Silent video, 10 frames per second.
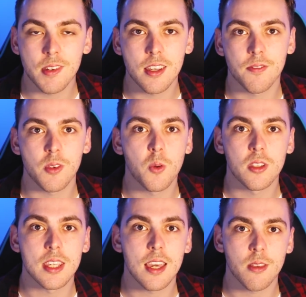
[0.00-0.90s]
even if you
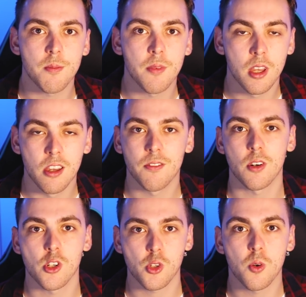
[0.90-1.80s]
only get them
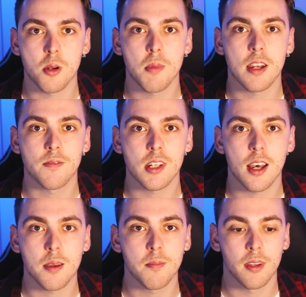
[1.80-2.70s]
for a short amount of
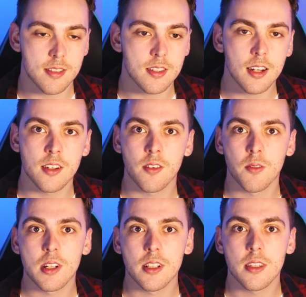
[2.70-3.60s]
time. And it's done in a
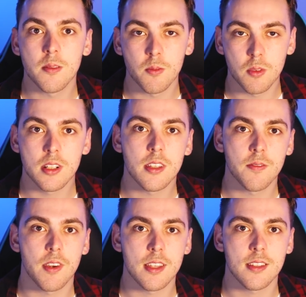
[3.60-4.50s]
really,
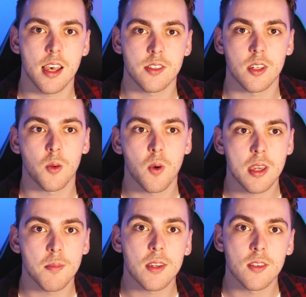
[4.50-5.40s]
really fantastic
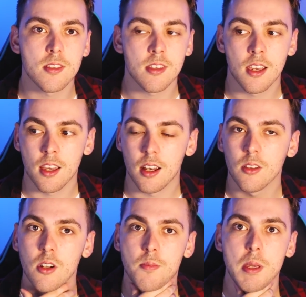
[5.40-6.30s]
way, because
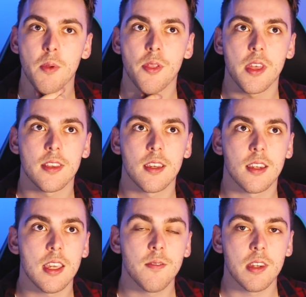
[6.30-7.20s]
a lot of people think
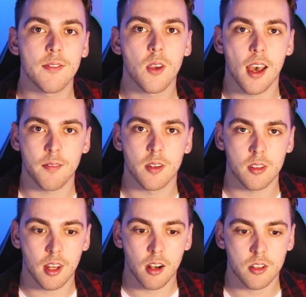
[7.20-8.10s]
that even if you have
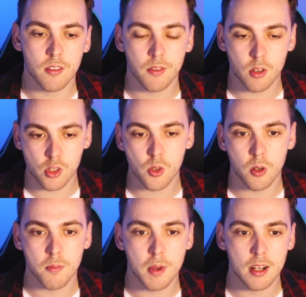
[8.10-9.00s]
a character for a
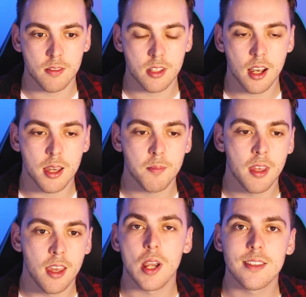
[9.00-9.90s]
short amount of time,
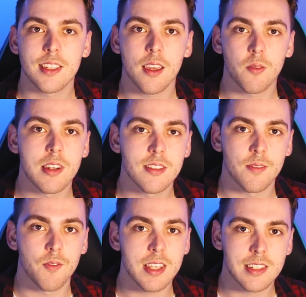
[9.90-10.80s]
the way to get
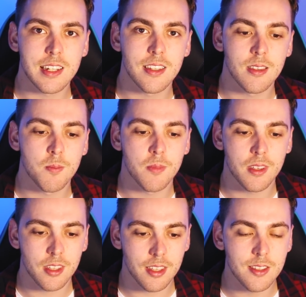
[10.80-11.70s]
readers invested in
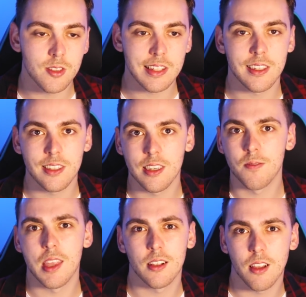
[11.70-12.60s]
them is to
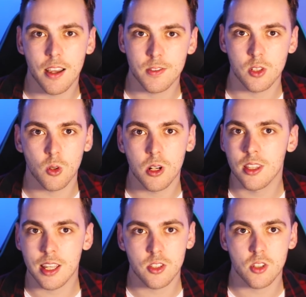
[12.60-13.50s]
give their life
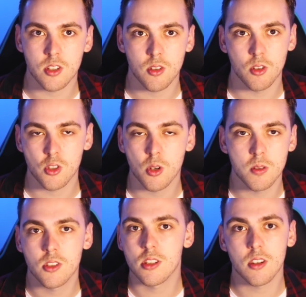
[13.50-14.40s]
story, and that's just not true.
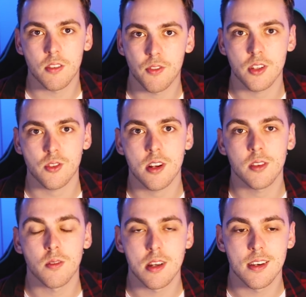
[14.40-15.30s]
It's just going to frustrate
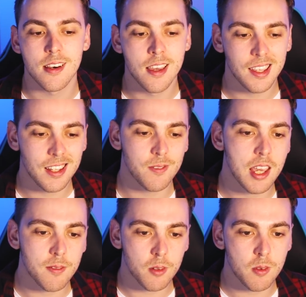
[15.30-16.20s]
the reader if
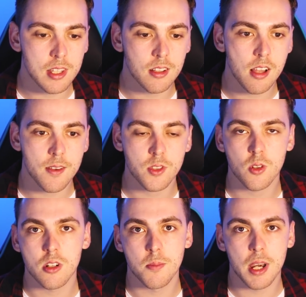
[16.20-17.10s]
they have to read the life
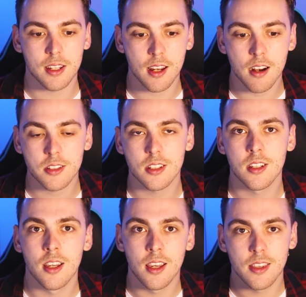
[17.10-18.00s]
story about a
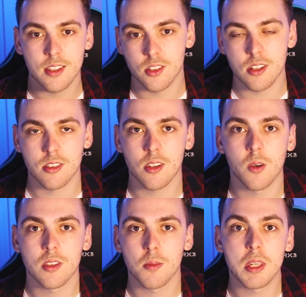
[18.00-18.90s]
character that's just
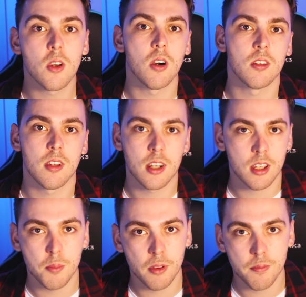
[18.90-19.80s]
going to be gone in a
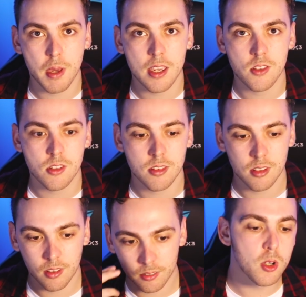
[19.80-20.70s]
couple of
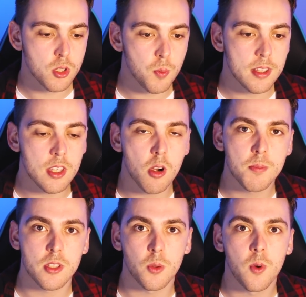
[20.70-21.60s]
pages. Morris went the
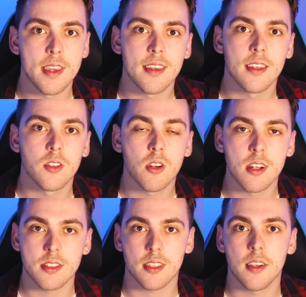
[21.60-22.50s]
opposite way and
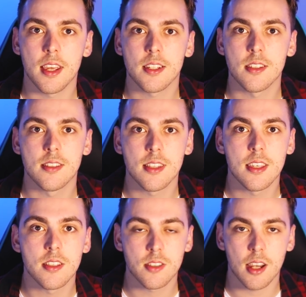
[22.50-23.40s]
got us connected to
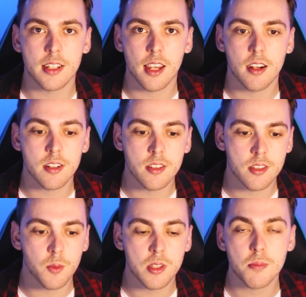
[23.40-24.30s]
these side
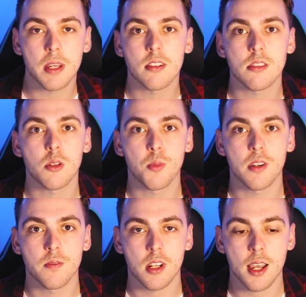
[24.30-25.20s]
characters that we spent a little
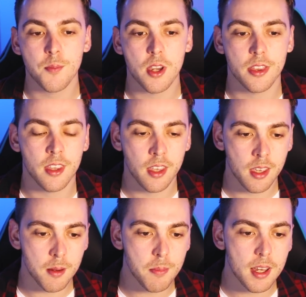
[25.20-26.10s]
bit of time with
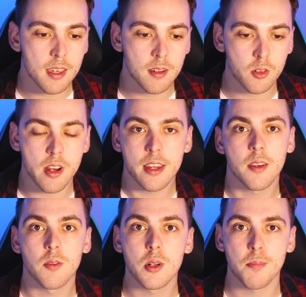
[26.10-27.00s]
by
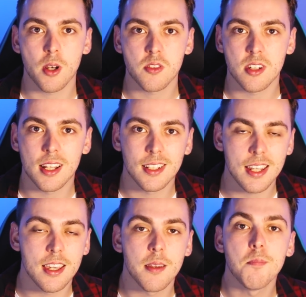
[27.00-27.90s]
creating real
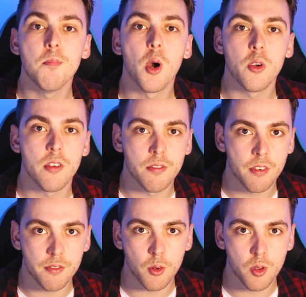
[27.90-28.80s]
personality and motive
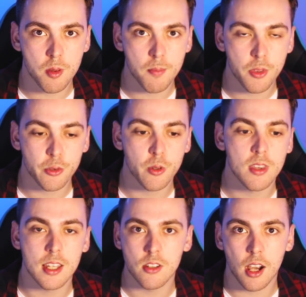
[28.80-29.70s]
for them through
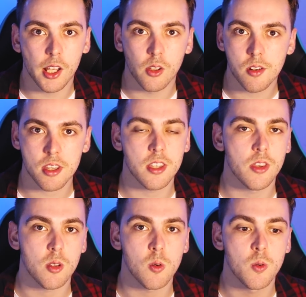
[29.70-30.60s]
their dialogue
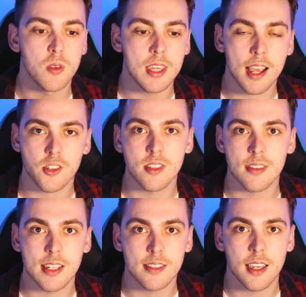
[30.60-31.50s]
and through the
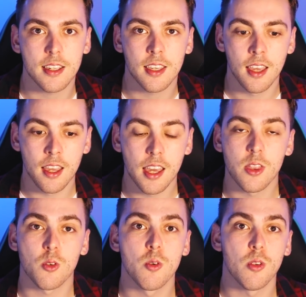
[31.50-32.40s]
actions they take
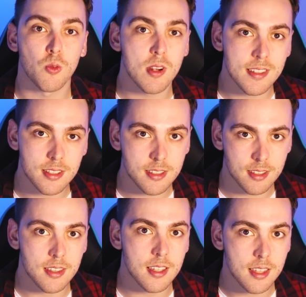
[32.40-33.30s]
and through the
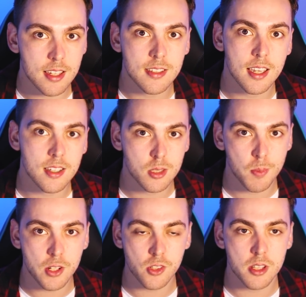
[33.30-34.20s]
risks that they take,
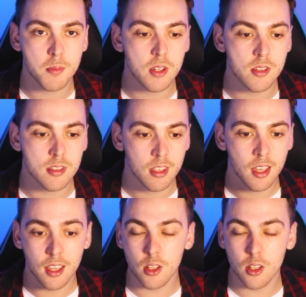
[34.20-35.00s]
especially because